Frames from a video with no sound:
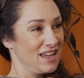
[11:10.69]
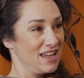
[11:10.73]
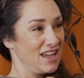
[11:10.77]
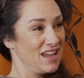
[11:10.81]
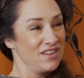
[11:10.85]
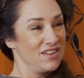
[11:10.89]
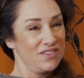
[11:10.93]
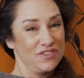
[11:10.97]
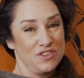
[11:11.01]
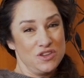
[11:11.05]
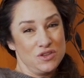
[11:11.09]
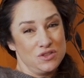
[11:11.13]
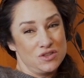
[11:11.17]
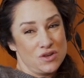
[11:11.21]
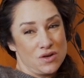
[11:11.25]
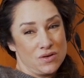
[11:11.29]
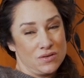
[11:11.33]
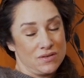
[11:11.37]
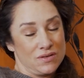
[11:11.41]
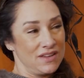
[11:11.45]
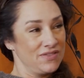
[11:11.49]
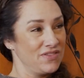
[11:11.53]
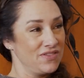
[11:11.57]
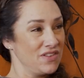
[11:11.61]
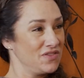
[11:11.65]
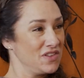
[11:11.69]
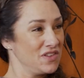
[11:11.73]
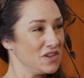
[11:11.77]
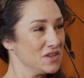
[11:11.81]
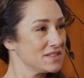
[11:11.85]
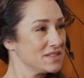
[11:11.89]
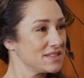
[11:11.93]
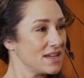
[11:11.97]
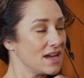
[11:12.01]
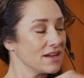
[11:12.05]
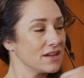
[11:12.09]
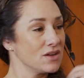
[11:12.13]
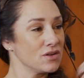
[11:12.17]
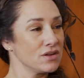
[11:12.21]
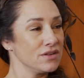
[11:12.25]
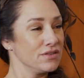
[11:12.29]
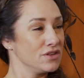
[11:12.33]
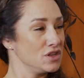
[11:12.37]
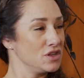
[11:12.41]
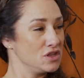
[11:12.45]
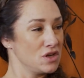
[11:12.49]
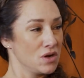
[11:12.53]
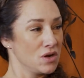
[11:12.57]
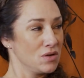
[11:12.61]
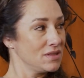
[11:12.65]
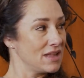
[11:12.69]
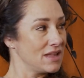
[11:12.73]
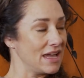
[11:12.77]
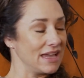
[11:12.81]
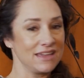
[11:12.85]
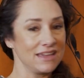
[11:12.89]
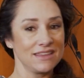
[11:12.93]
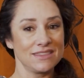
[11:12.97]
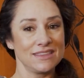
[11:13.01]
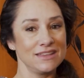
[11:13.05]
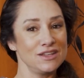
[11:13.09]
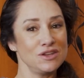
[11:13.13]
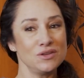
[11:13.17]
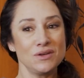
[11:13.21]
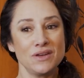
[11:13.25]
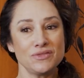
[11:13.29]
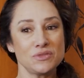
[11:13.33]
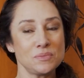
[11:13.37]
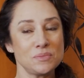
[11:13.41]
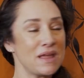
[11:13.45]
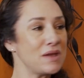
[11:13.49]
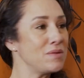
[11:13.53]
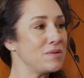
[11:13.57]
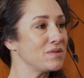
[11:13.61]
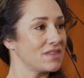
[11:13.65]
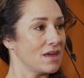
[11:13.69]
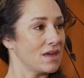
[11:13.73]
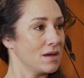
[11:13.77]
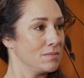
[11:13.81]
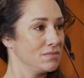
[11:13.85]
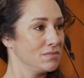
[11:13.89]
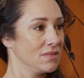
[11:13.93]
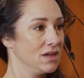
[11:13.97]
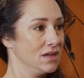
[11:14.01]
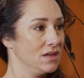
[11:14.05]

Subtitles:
And if it feels yucky or you don't like it, then you don't have to play with them.